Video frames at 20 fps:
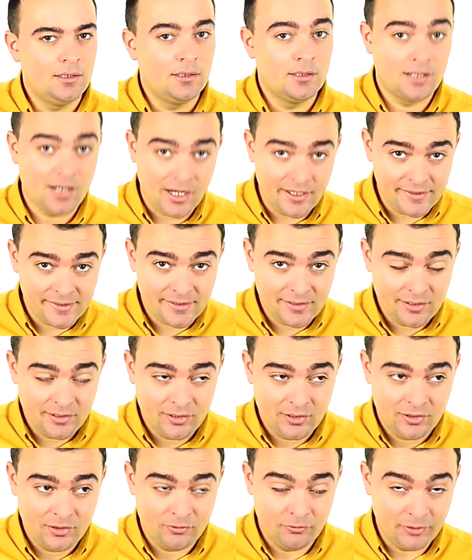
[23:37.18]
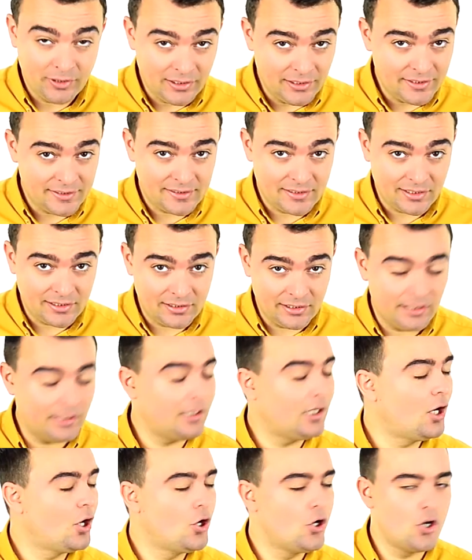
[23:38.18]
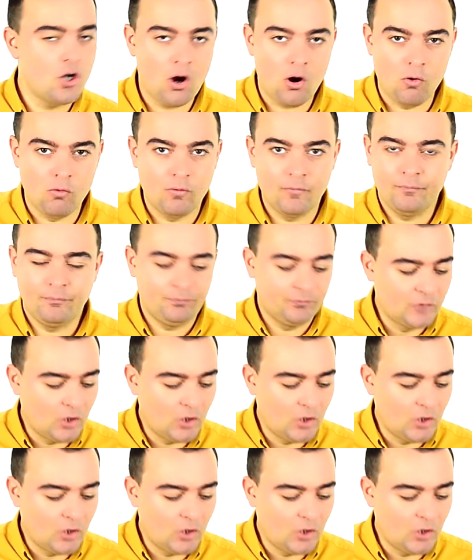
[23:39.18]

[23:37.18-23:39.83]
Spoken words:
Guys, realistically, no.